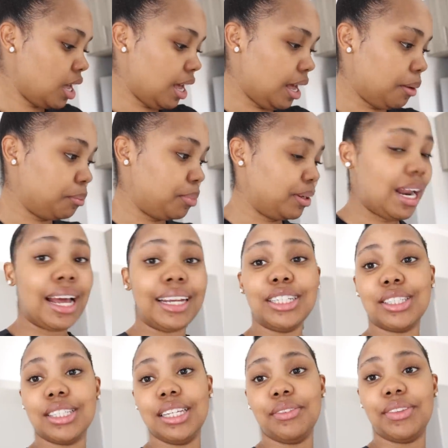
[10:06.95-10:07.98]
Um, but I
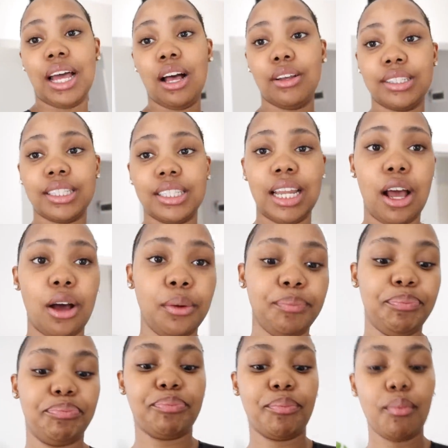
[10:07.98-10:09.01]
need to leave the house
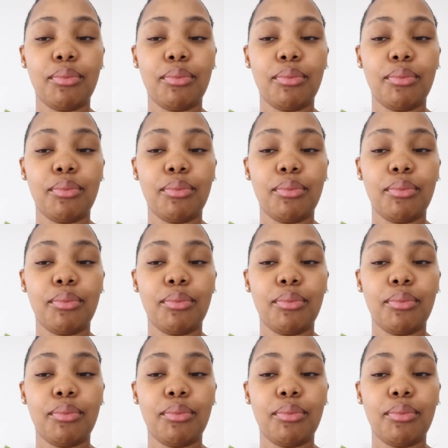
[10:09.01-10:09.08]
now,